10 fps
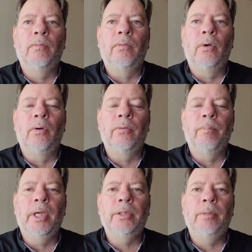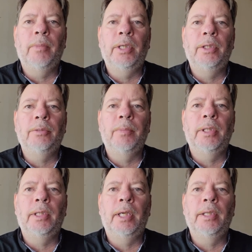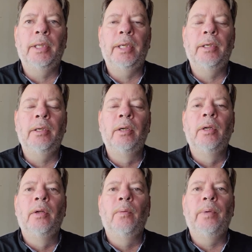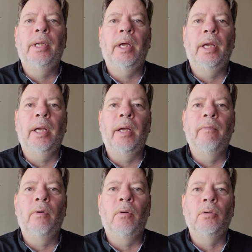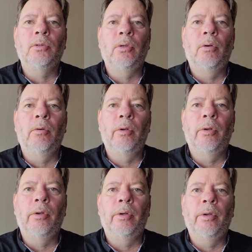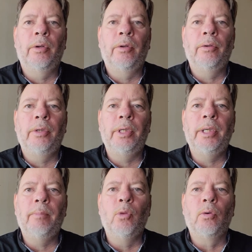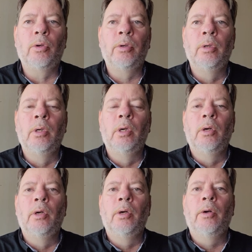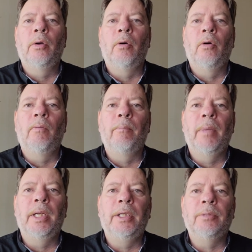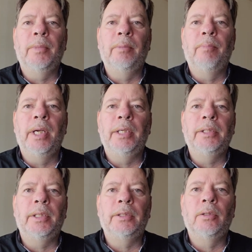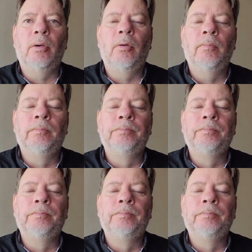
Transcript: for management, and then we have also an ebook or management basics. So